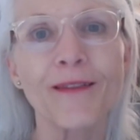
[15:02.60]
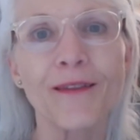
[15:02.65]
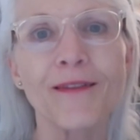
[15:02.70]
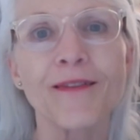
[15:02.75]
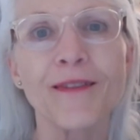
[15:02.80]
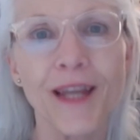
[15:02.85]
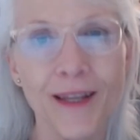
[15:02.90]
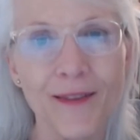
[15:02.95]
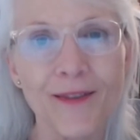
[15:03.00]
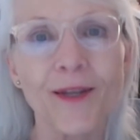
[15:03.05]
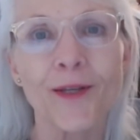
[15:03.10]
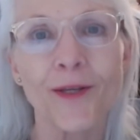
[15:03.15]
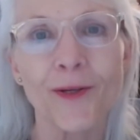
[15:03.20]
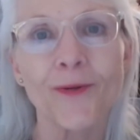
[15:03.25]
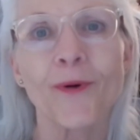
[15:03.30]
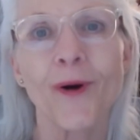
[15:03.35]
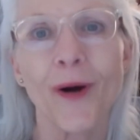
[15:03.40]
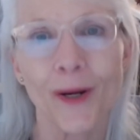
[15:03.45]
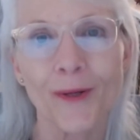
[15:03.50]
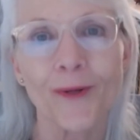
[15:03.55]
the thing that
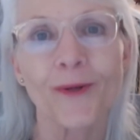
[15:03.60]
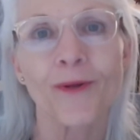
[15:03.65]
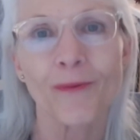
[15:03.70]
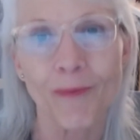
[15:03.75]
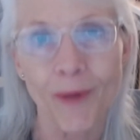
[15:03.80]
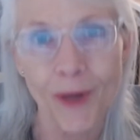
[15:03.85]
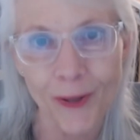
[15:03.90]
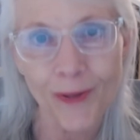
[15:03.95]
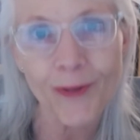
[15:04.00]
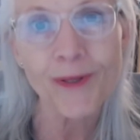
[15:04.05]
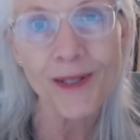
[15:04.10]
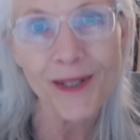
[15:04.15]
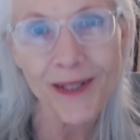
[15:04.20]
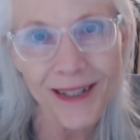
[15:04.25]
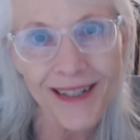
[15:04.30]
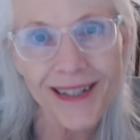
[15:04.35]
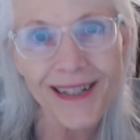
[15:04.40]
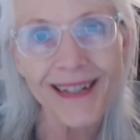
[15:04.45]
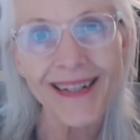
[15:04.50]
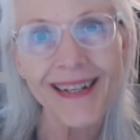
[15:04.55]
you honor the
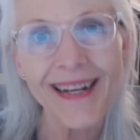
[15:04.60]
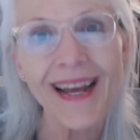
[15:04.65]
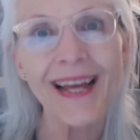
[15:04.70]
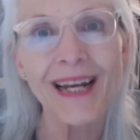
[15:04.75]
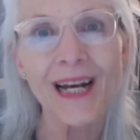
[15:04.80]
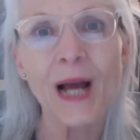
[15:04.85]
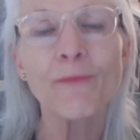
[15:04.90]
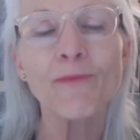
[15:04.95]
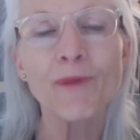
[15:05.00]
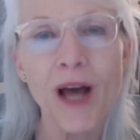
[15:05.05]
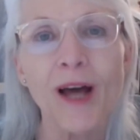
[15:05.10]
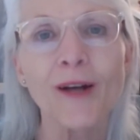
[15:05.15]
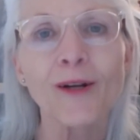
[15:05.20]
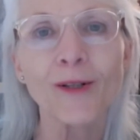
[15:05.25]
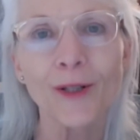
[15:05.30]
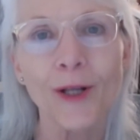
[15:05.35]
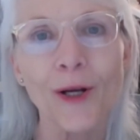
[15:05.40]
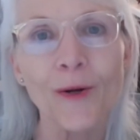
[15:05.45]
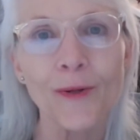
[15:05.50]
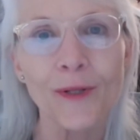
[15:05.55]
most. And I'm not
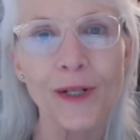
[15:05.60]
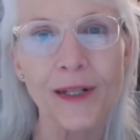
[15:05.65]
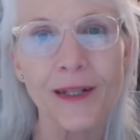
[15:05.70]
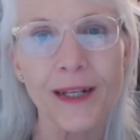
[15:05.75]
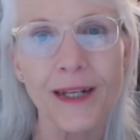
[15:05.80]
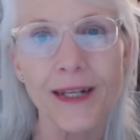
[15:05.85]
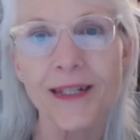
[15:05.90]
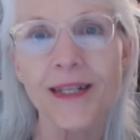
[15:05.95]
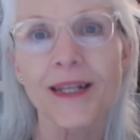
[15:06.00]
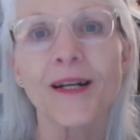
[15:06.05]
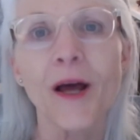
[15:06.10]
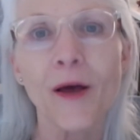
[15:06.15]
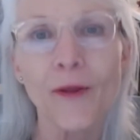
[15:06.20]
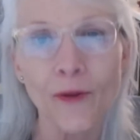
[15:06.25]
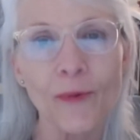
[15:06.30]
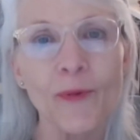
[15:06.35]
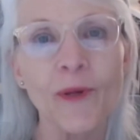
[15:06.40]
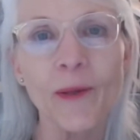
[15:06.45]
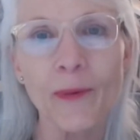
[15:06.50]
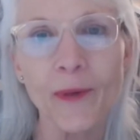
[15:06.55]
alone in this, and
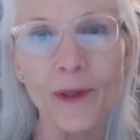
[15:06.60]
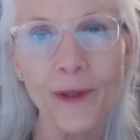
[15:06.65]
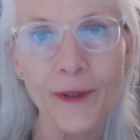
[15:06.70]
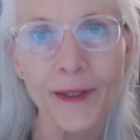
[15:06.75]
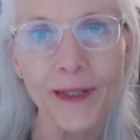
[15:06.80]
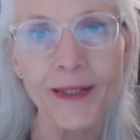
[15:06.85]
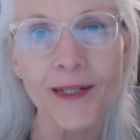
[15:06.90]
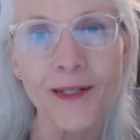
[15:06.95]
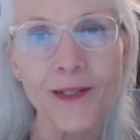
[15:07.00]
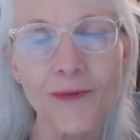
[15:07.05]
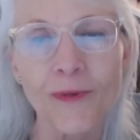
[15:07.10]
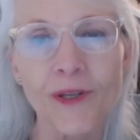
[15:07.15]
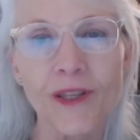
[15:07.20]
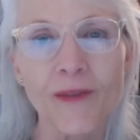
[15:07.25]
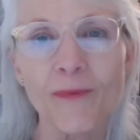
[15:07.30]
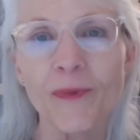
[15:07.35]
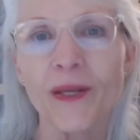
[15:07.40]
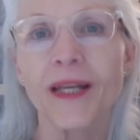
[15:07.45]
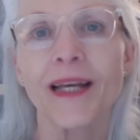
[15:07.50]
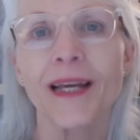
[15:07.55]
other people are in this
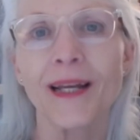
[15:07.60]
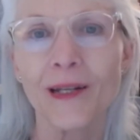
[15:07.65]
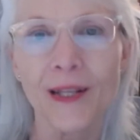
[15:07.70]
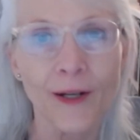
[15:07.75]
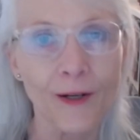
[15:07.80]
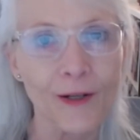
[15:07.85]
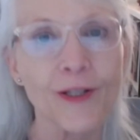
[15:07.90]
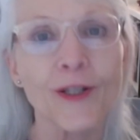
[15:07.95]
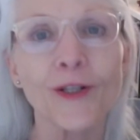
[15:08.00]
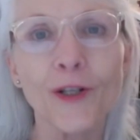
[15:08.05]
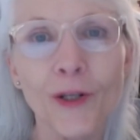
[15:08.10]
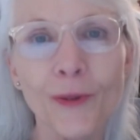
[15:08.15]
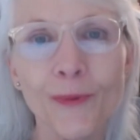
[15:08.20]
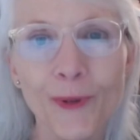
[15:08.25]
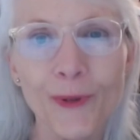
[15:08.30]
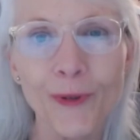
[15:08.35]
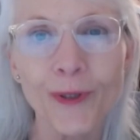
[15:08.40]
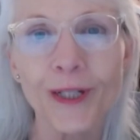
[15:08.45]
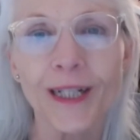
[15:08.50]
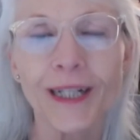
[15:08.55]
with me, and there's a
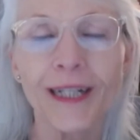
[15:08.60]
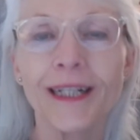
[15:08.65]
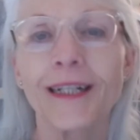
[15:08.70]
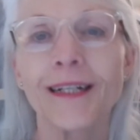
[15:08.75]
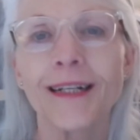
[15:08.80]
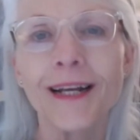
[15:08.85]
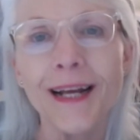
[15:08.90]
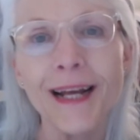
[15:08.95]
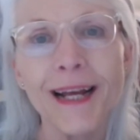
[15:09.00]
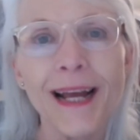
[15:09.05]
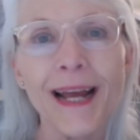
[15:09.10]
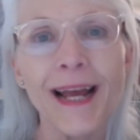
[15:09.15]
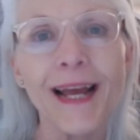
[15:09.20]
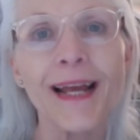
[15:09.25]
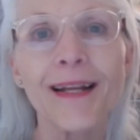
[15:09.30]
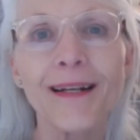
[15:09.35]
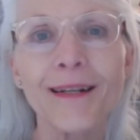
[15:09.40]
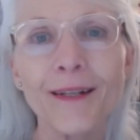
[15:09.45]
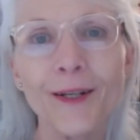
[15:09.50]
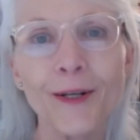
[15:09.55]
community, and
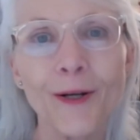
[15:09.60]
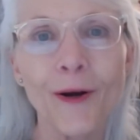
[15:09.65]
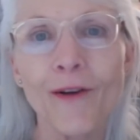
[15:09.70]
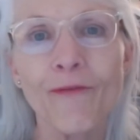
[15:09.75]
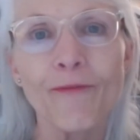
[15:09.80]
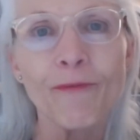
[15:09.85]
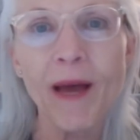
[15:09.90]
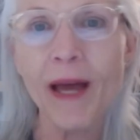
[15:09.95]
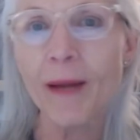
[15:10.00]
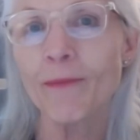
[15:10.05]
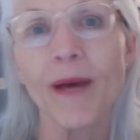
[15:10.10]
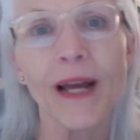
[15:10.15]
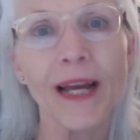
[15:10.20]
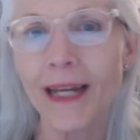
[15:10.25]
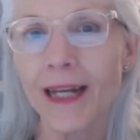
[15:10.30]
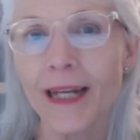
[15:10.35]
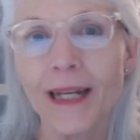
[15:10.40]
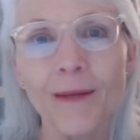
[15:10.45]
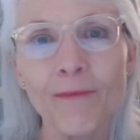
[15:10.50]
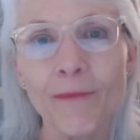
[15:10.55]
I've met
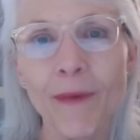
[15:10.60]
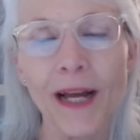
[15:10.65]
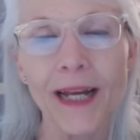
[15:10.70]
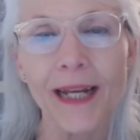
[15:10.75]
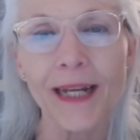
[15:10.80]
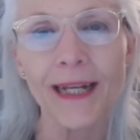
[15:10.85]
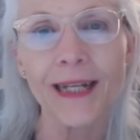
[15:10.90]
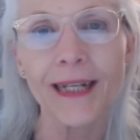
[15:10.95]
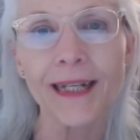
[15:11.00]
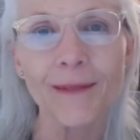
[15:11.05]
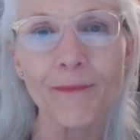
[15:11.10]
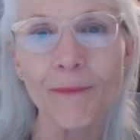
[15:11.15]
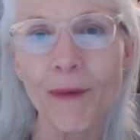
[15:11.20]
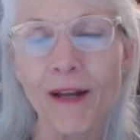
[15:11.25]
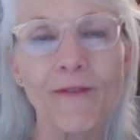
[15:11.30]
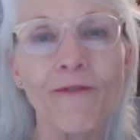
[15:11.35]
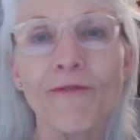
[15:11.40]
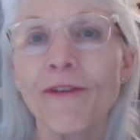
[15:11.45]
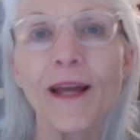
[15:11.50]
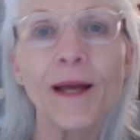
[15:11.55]

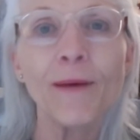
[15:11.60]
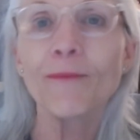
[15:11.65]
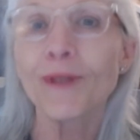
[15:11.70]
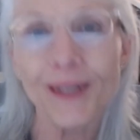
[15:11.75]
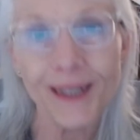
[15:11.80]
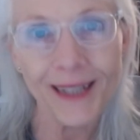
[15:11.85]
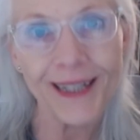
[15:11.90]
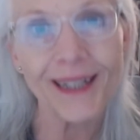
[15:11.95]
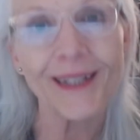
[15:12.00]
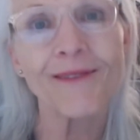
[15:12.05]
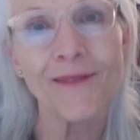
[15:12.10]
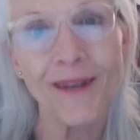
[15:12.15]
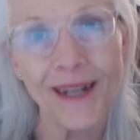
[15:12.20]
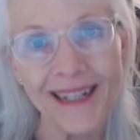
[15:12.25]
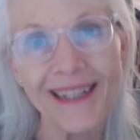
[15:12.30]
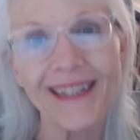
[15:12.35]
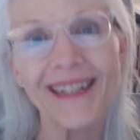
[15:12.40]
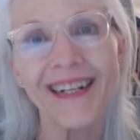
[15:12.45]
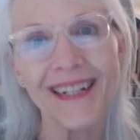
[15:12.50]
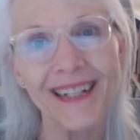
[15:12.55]
my family,
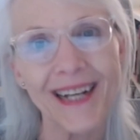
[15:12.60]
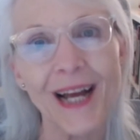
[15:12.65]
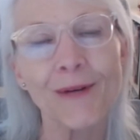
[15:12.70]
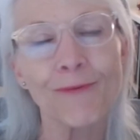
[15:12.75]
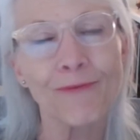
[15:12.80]
right? I